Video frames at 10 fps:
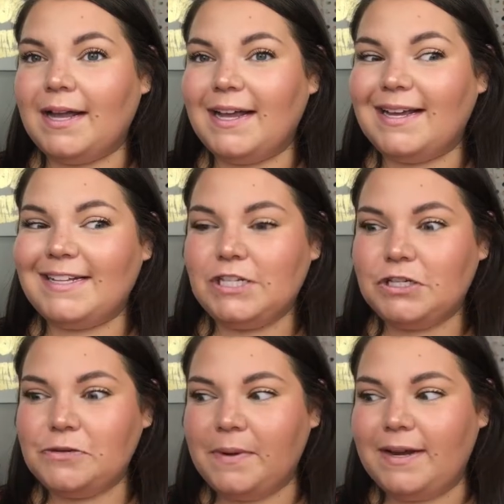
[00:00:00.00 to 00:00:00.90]
it. It's
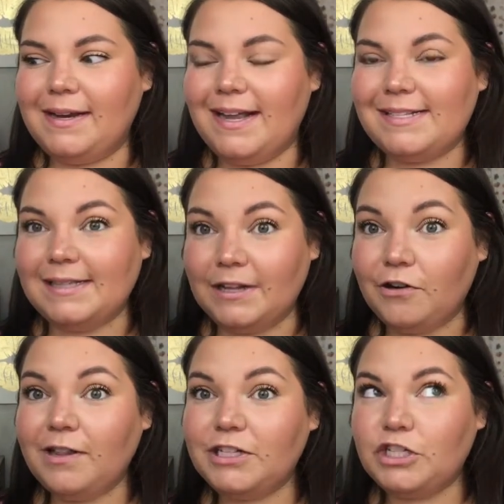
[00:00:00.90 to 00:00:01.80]
stupid. It's
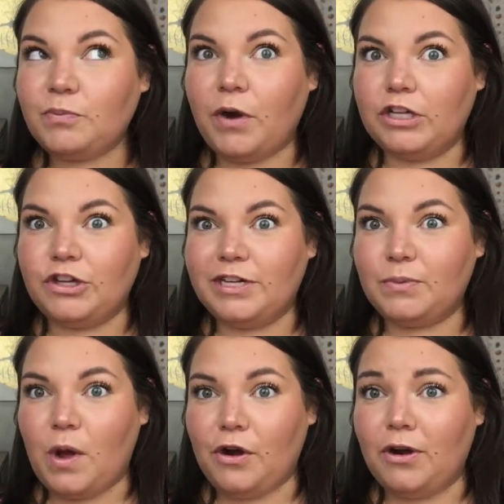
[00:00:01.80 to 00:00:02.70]
literally just
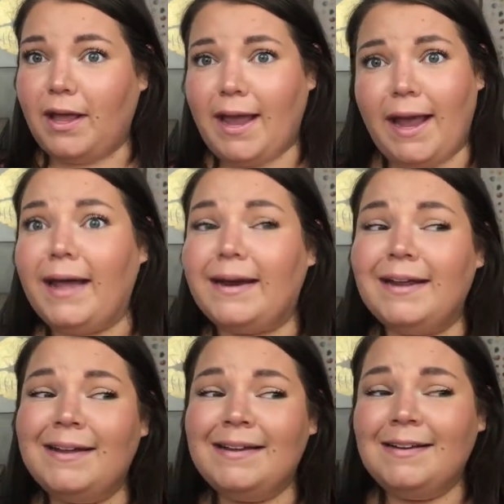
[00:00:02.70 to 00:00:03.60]
pressurized water in a can
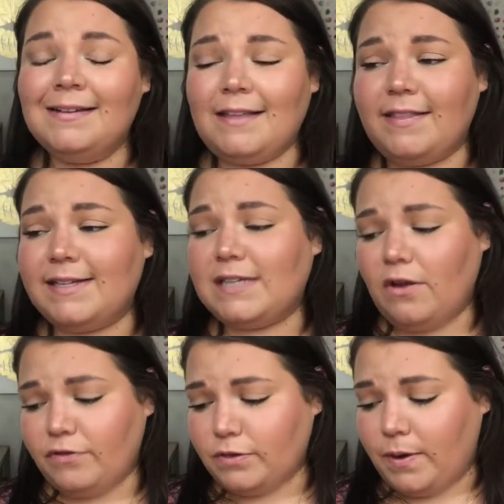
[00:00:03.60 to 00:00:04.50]
that they
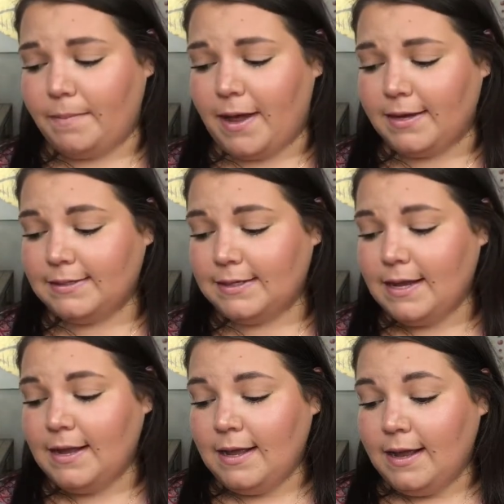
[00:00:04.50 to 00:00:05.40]
sell for twenty bucks.
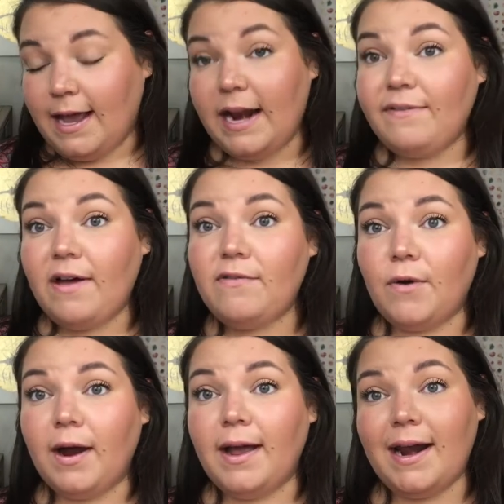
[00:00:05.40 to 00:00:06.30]
And I fell
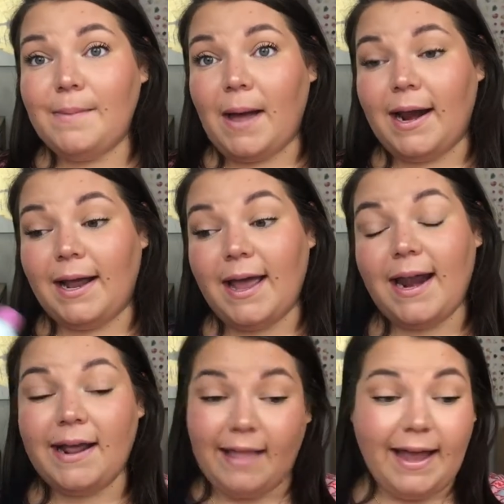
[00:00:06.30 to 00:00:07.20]
for it, and I bought it,
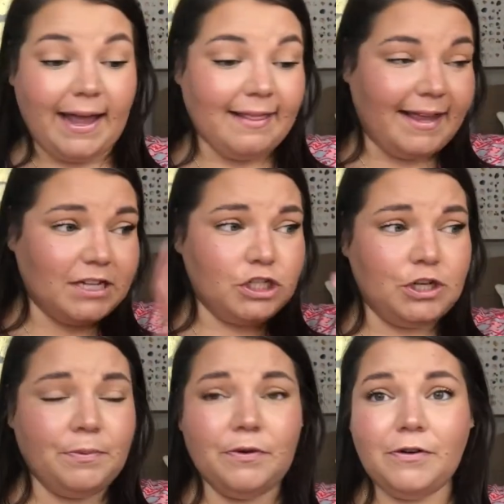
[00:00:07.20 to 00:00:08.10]
and I like it. Like, it's
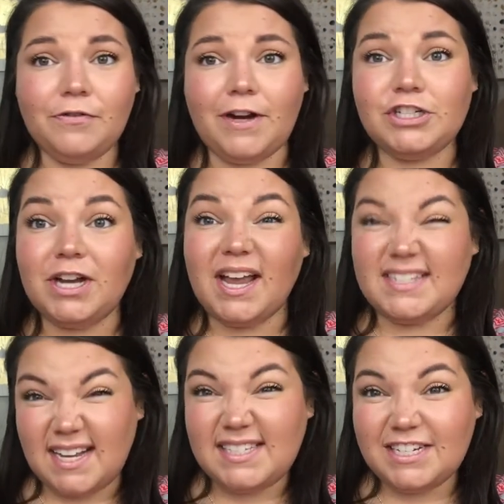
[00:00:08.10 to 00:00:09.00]
super refreshing.
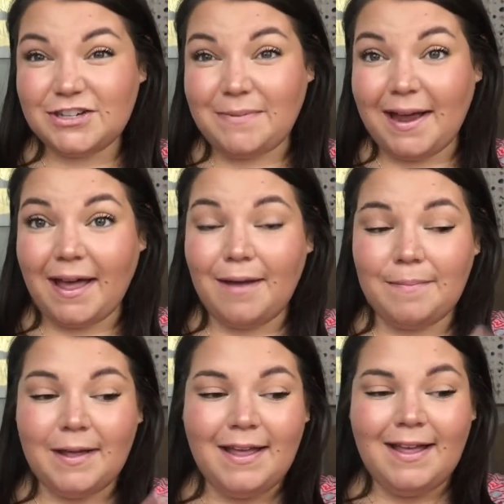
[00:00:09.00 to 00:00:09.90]
It does set your makeup.